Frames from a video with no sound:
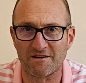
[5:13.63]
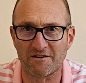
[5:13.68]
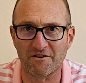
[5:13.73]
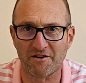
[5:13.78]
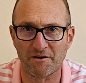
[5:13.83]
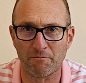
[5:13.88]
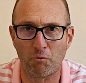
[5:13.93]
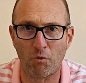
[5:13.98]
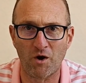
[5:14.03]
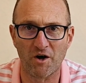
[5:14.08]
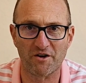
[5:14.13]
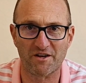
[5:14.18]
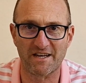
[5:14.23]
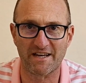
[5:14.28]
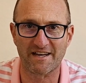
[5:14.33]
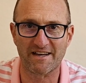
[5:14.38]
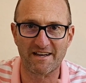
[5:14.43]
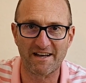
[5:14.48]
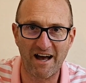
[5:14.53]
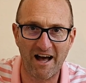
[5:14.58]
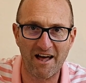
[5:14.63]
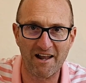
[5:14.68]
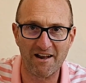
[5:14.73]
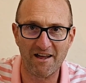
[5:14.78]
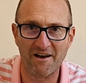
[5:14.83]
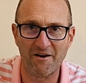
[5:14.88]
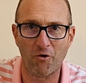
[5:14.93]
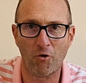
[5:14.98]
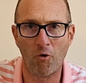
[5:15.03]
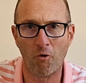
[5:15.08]
going to work in
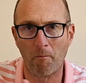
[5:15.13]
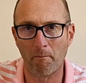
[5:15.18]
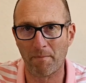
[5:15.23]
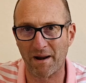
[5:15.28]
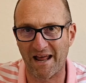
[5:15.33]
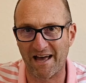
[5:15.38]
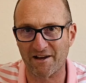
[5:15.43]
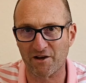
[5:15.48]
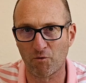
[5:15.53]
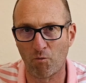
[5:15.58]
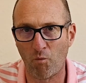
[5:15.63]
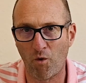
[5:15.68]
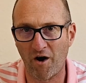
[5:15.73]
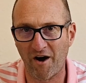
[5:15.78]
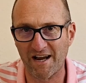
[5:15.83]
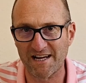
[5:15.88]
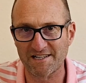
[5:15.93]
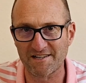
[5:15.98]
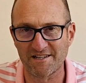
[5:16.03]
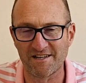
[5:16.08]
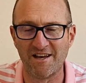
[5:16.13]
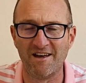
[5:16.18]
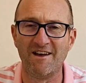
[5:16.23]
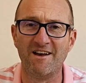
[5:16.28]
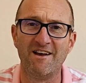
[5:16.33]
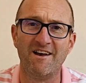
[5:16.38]
color or black and white.